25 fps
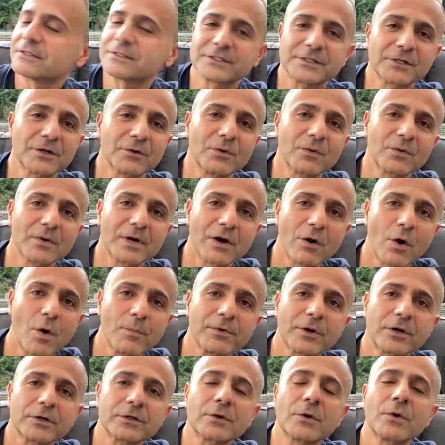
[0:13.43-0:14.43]
I
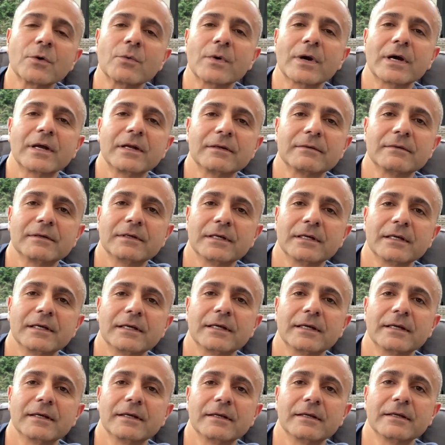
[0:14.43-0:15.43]
hope you're doing well.
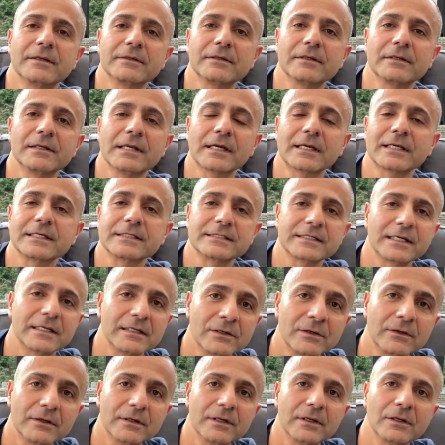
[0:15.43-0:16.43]
Like I said,
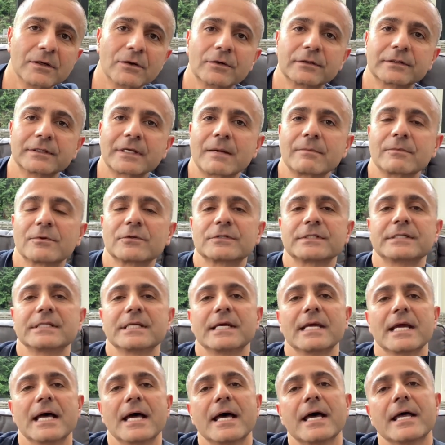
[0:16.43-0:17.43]
a long time no
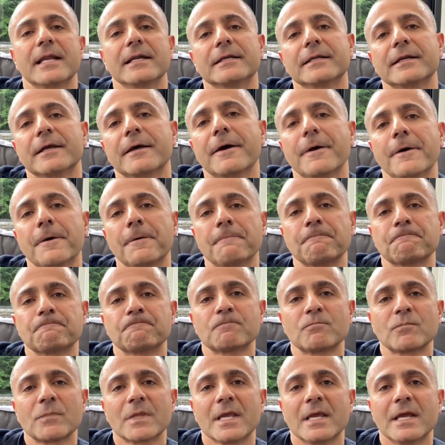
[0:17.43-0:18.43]
see. And
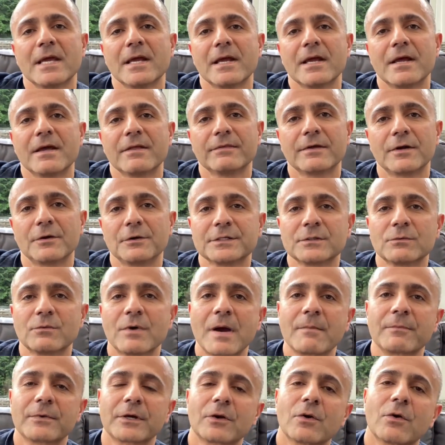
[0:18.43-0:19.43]
the reason
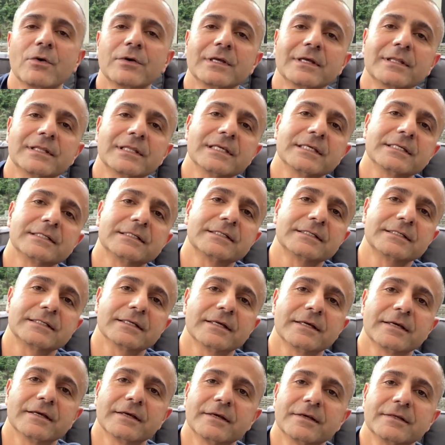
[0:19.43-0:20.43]
why I'm recording this
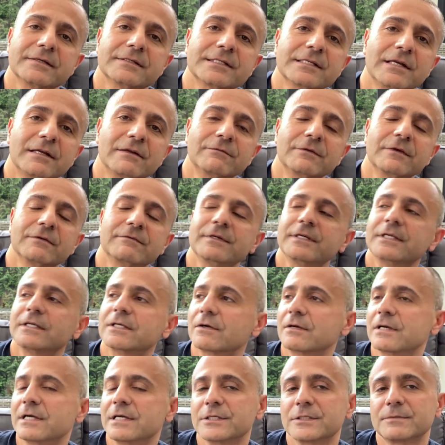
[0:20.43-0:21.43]
selfie
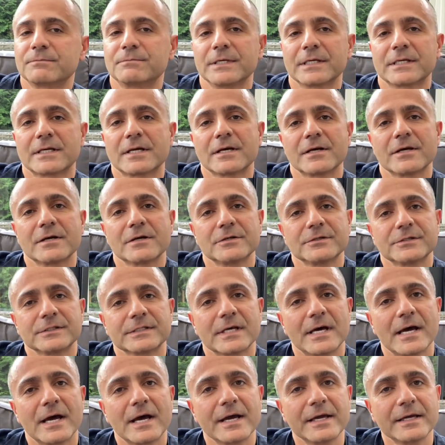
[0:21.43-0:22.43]
video is because
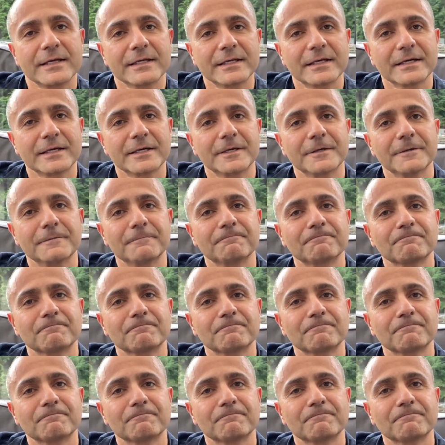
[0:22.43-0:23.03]
I